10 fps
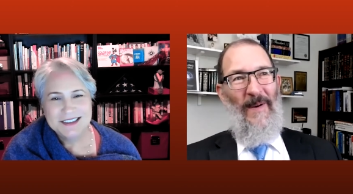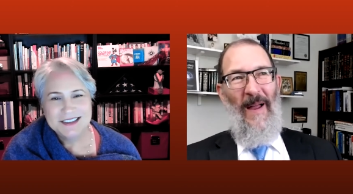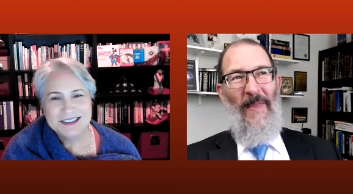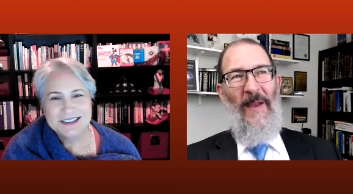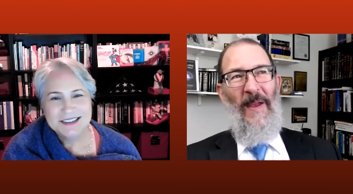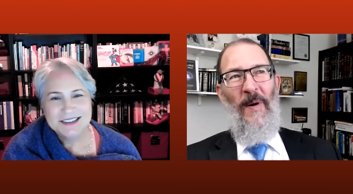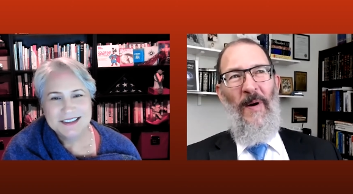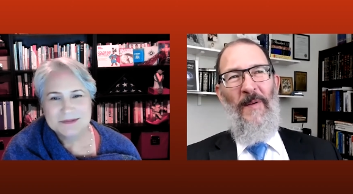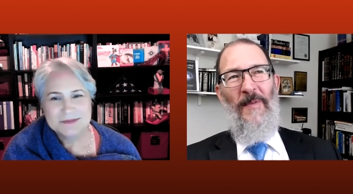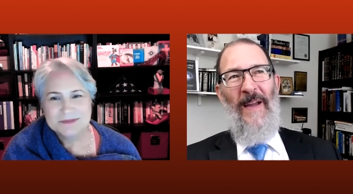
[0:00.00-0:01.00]
Speaker 1: I think we're
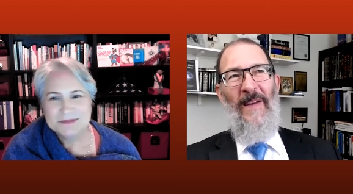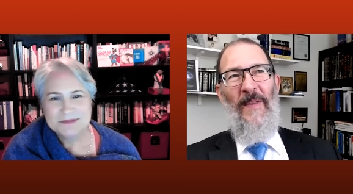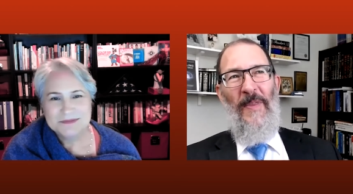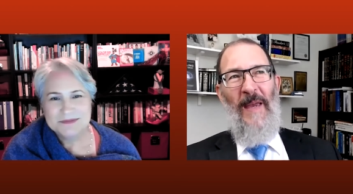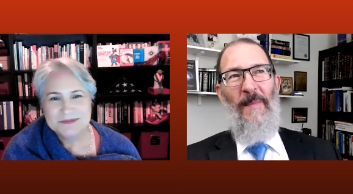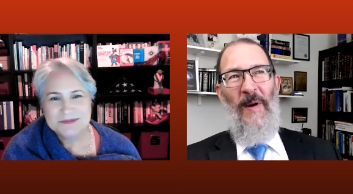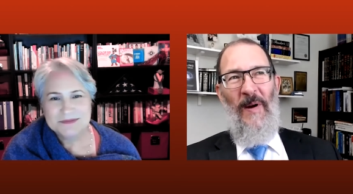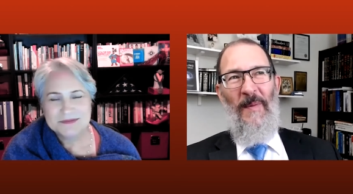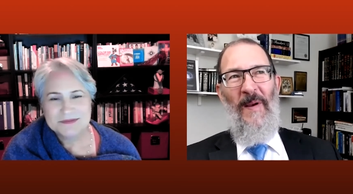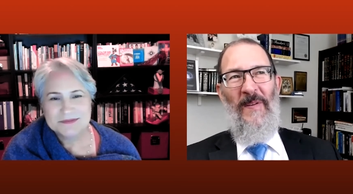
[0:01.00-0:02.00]
going to find a theme
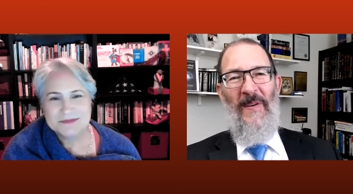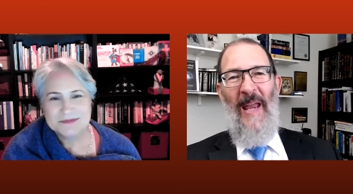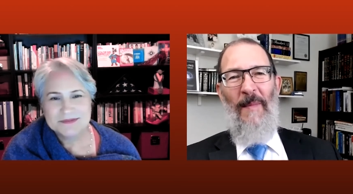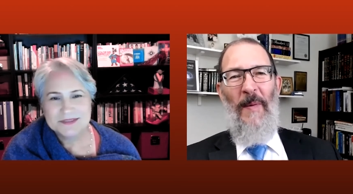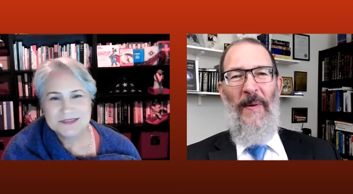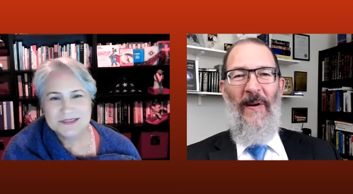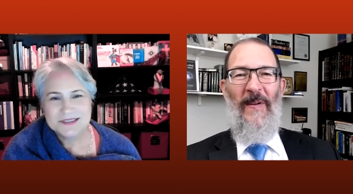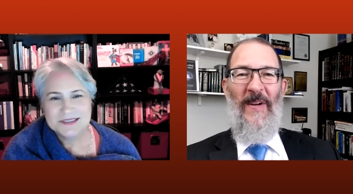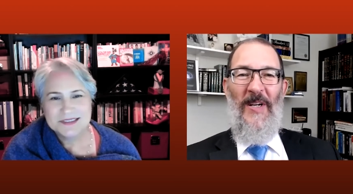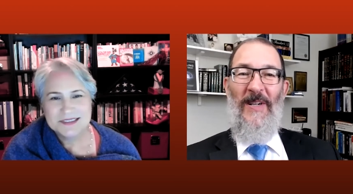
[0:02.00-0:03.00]
here because it came up in our
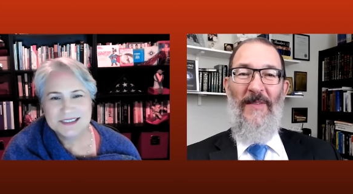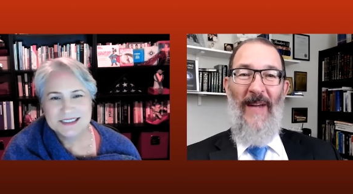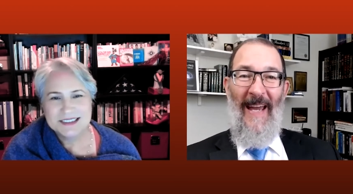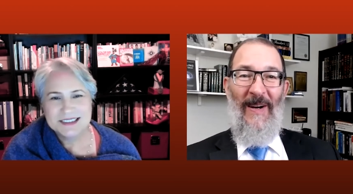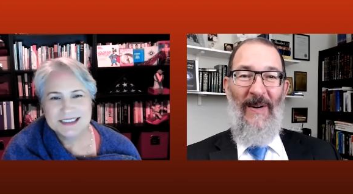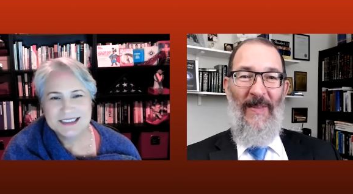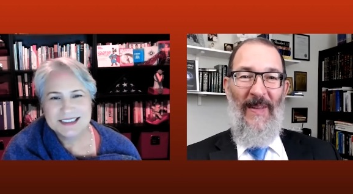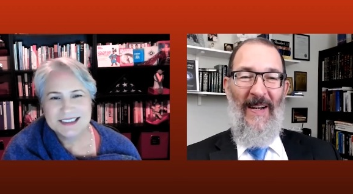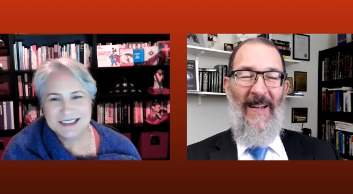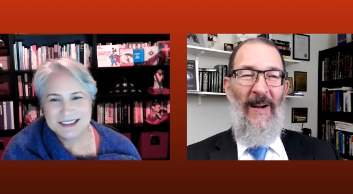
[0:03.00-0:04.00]
discussion of anger
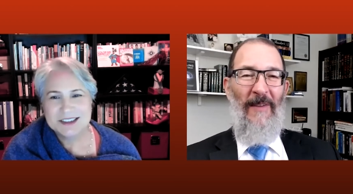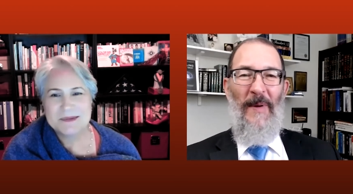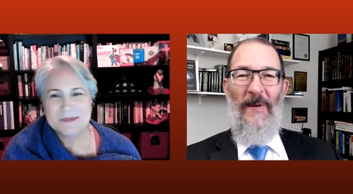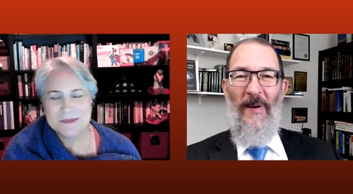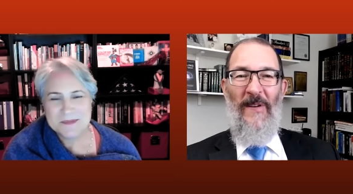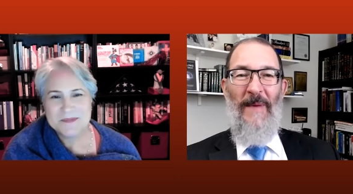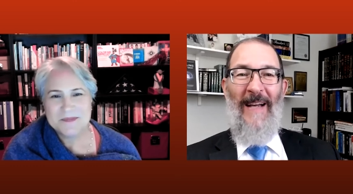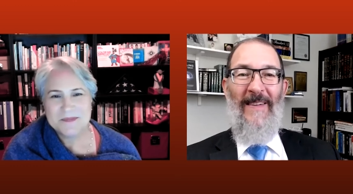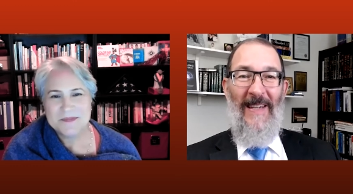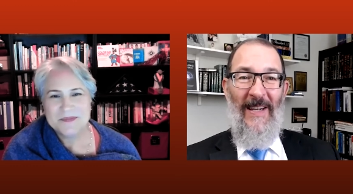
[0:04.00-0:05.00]
that it can often be traced
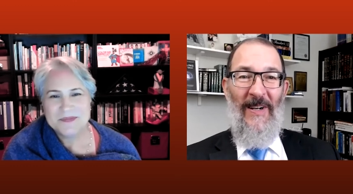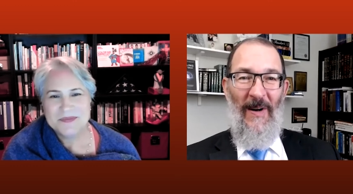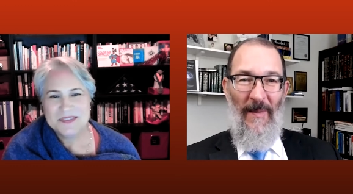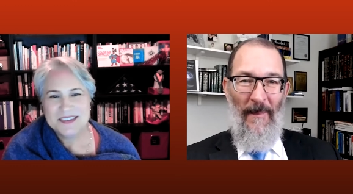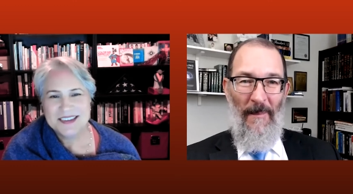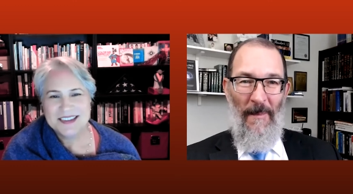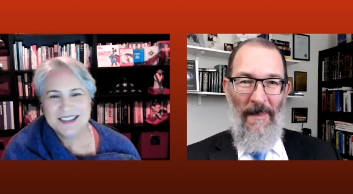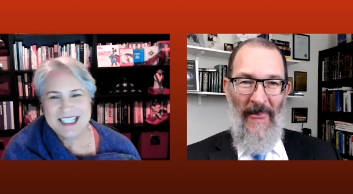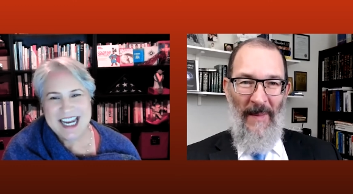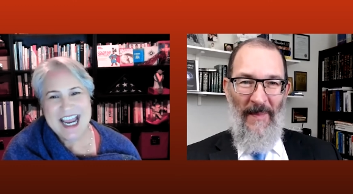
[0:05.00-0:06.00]
back to ego.
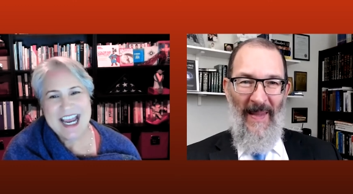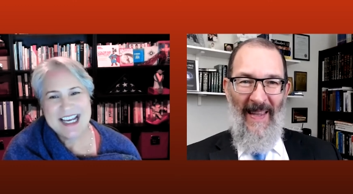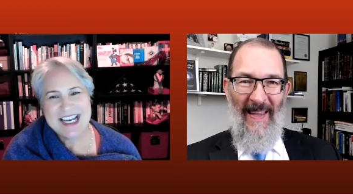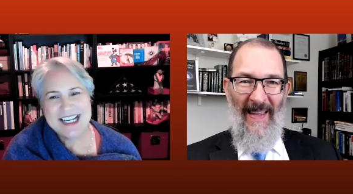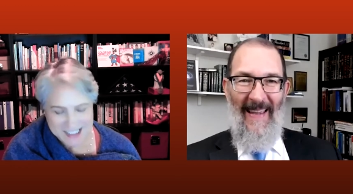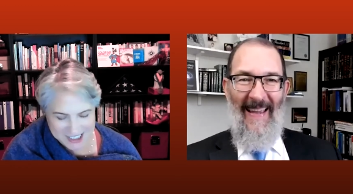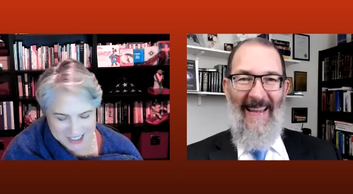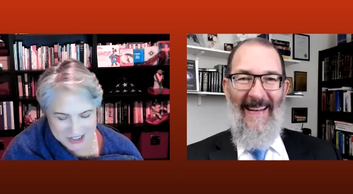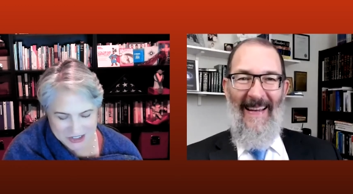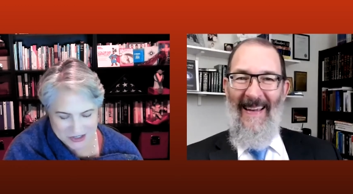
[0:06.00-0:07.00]
Speaker 2: Yes, I
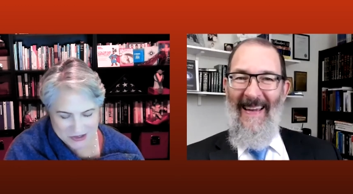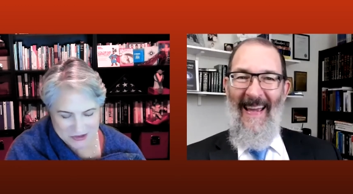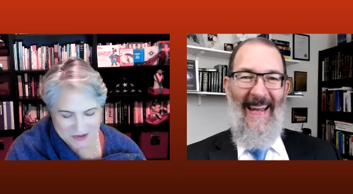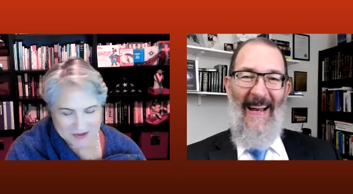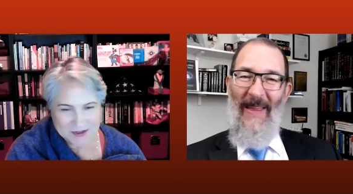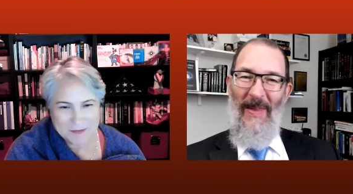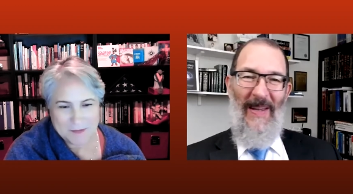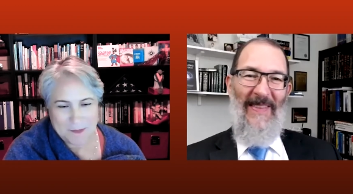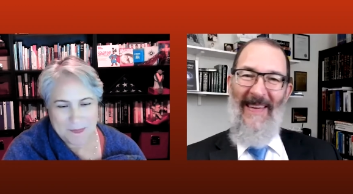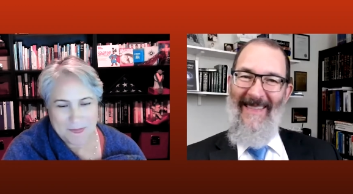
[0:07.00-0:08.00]
think and so. I, and I
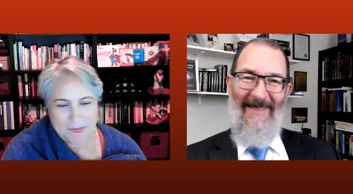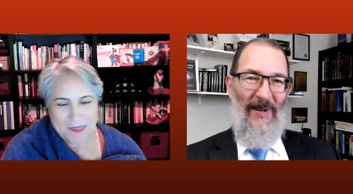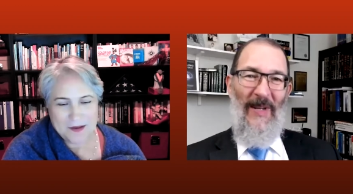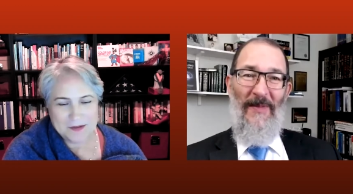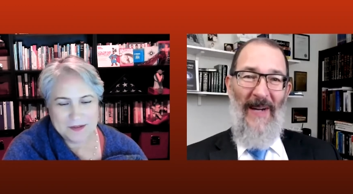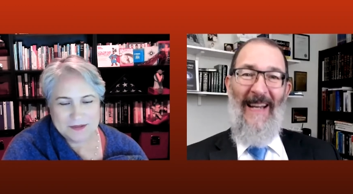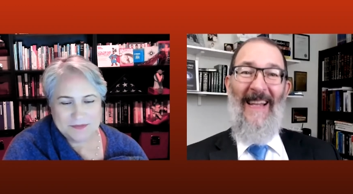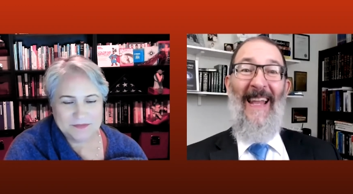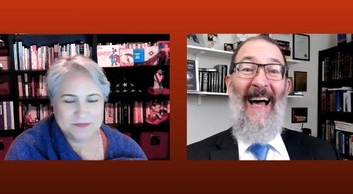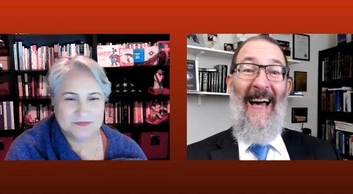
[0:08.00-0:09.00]
Speaker 1: think that we're going to find a
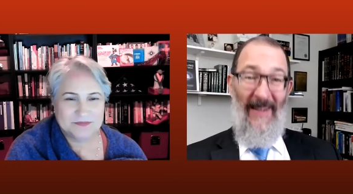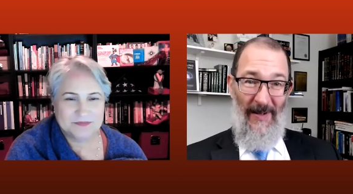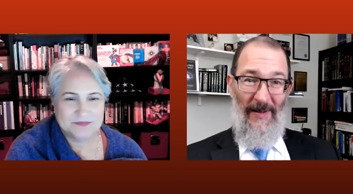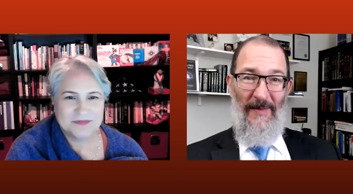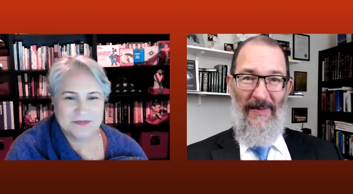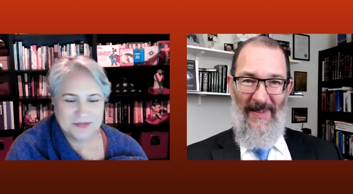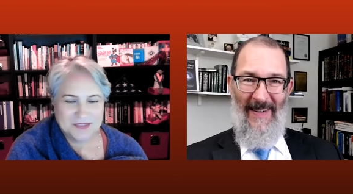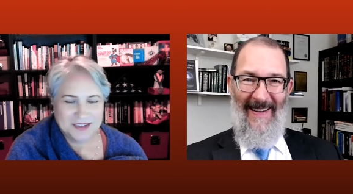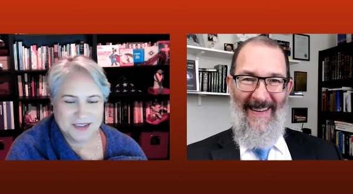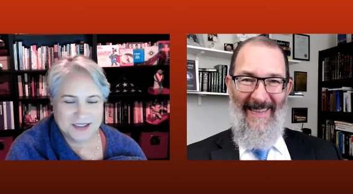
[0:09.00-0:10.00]
lot of
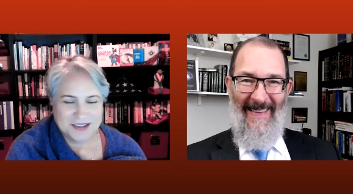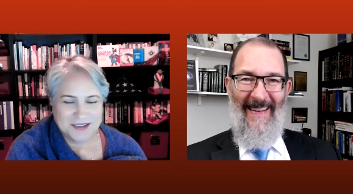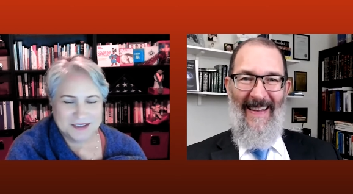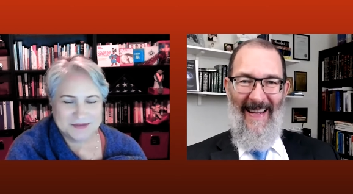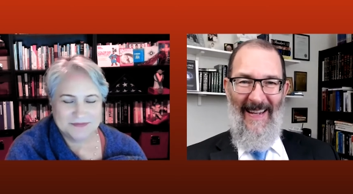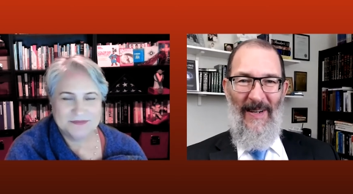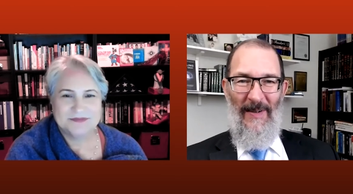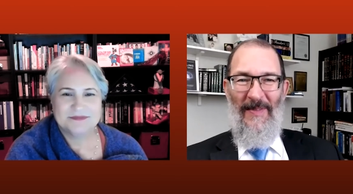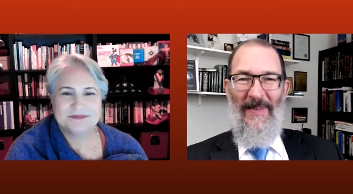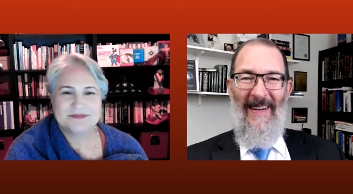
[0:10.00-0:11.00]
the
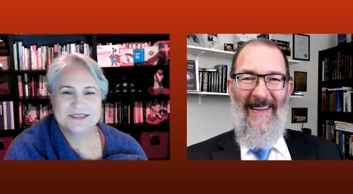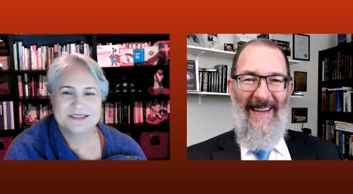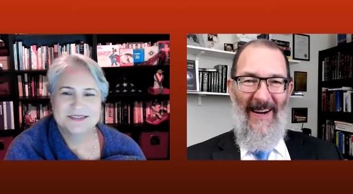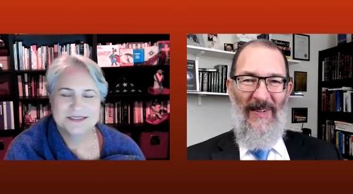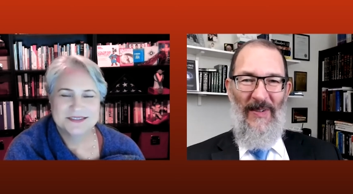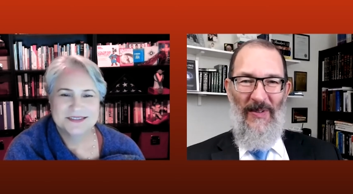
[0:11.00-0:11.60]
negative character